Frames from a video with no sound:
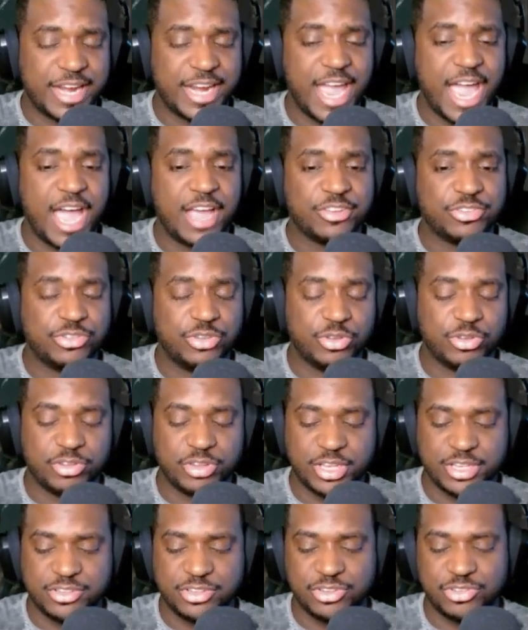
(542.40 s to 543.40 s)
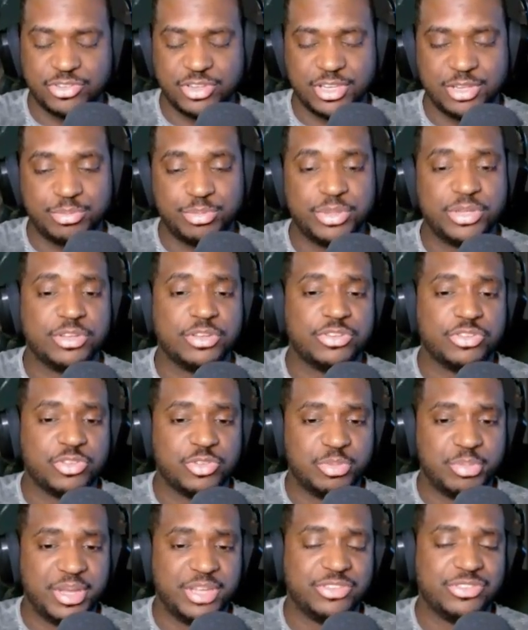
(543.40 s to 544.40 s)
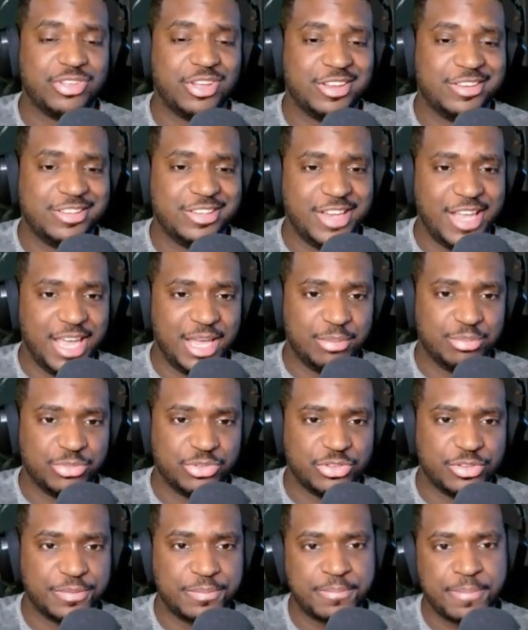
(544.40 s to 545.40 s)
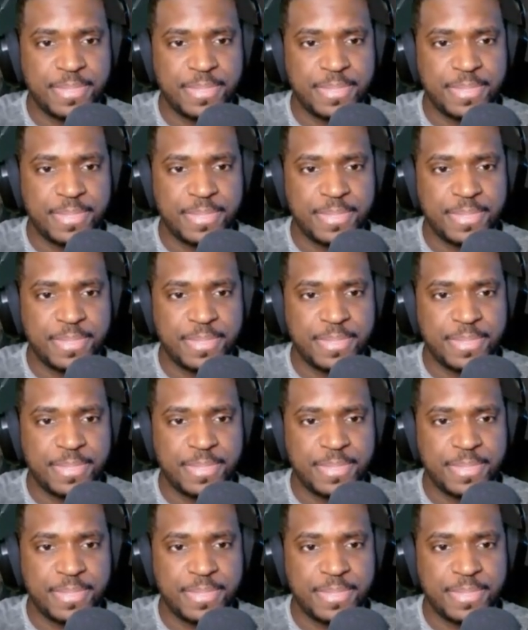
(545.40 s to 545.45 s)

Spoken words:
has those letters in it, because it's based on names.